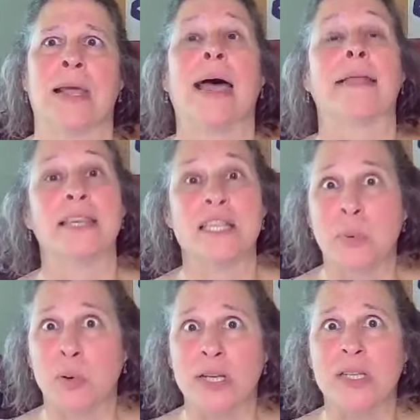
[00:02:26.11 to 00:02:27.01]
At this
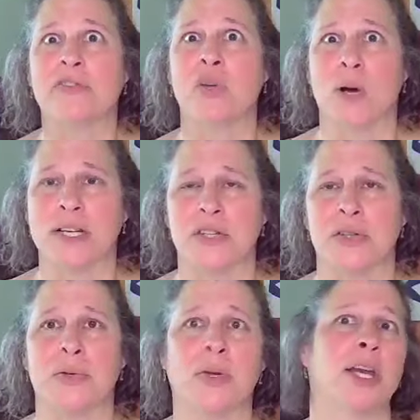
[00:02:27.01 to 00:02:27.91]
point, if you want
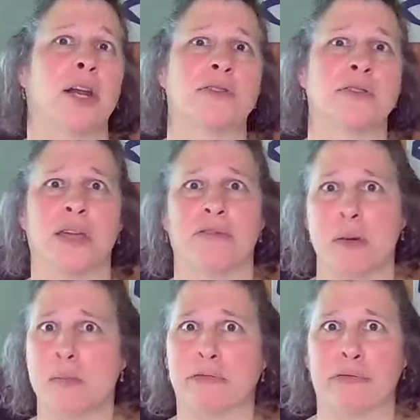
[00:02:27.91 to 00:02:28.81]
to, you can also give
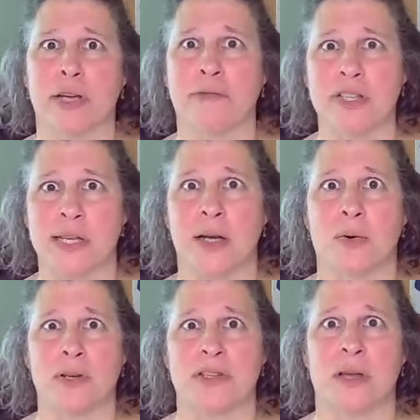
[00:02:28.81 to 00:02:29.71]
them a free visit
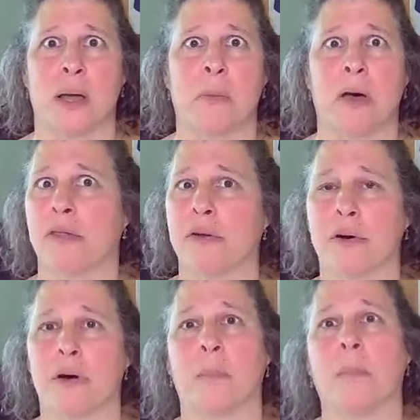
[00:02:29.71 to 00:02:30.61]
or some
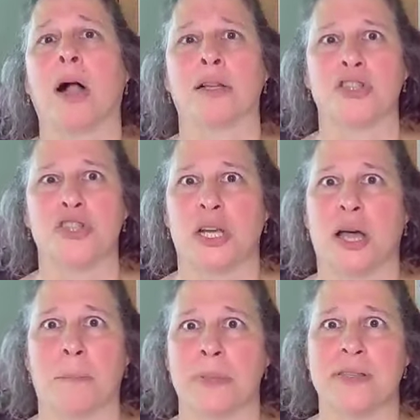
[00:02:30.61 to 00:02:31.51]
other apology
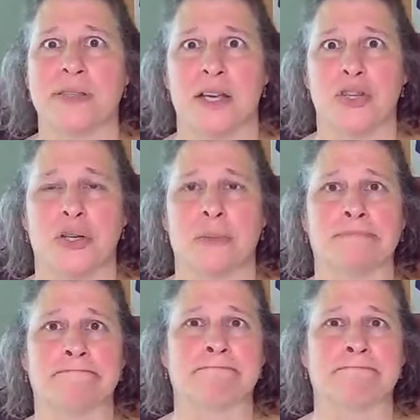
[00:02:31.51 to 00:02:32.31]
compensation.